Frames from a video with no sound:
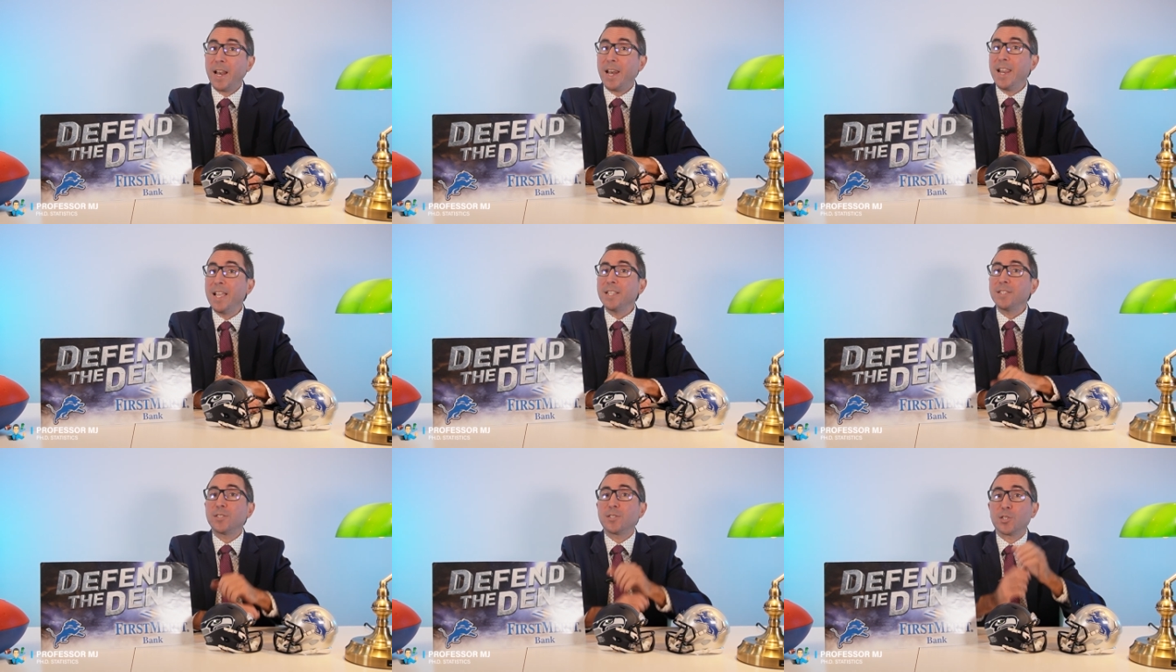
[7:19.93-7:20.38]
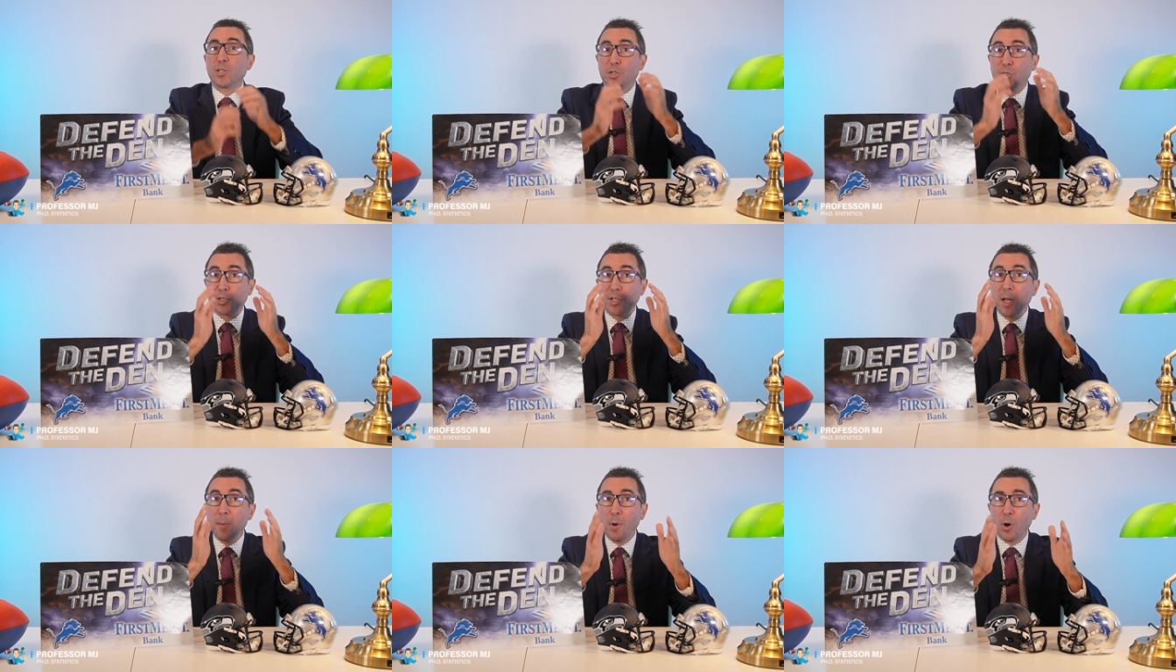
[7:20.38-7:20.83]
Let's
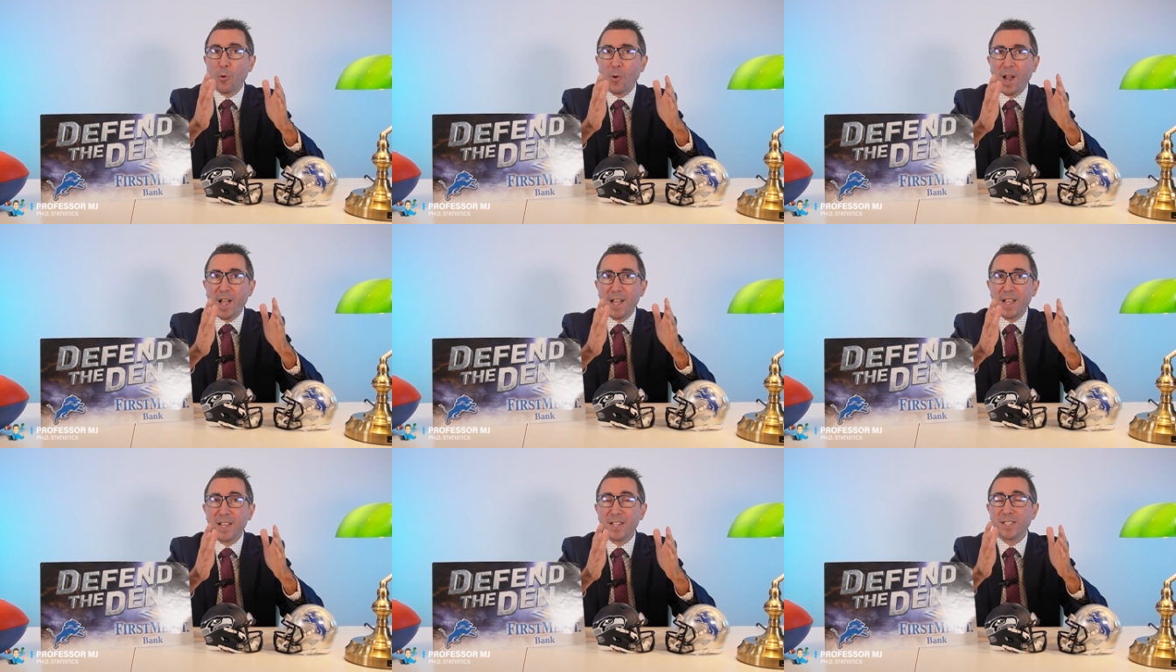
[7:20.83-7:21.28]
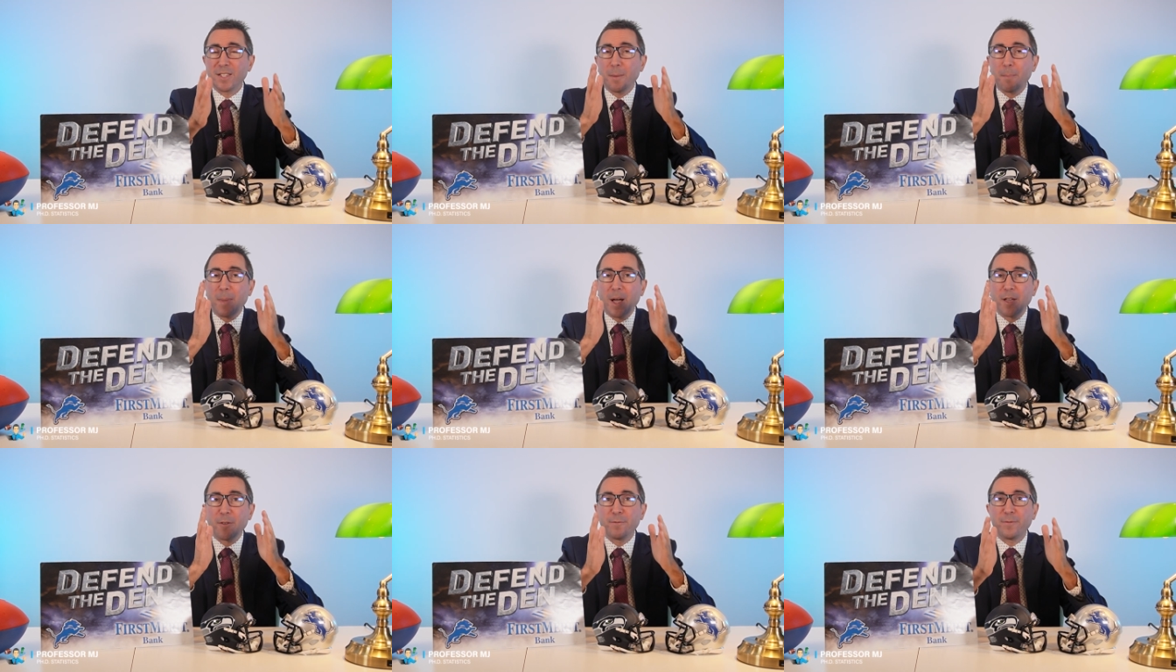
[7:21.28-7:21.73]

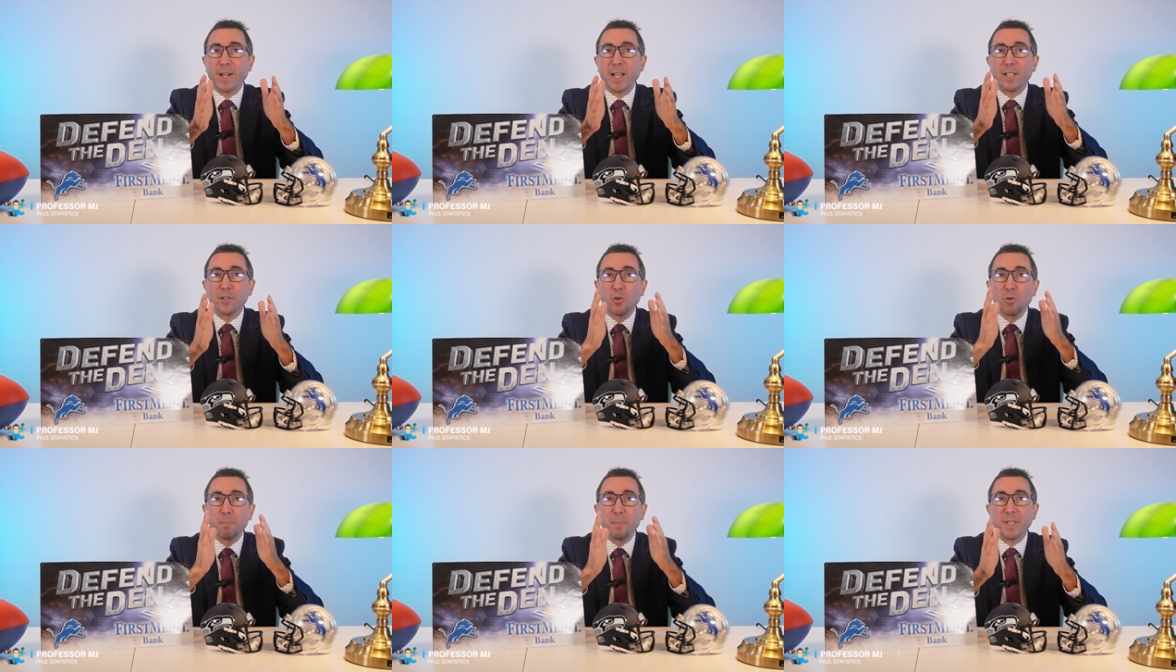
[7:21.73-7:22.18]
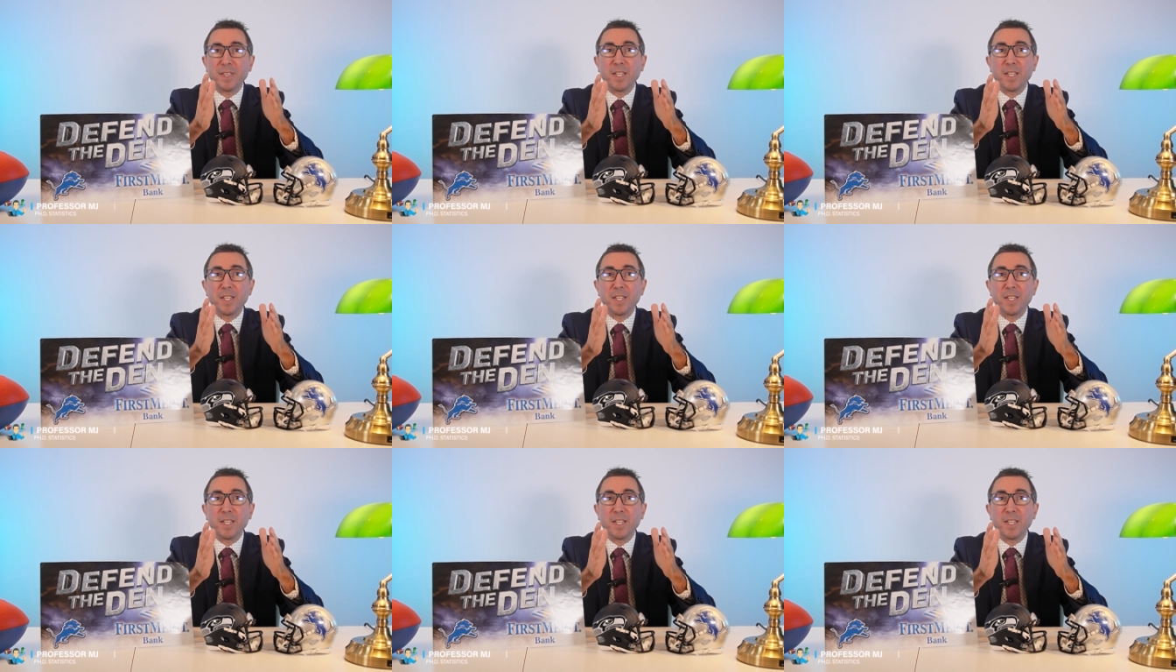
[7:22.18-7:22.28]
summarize my final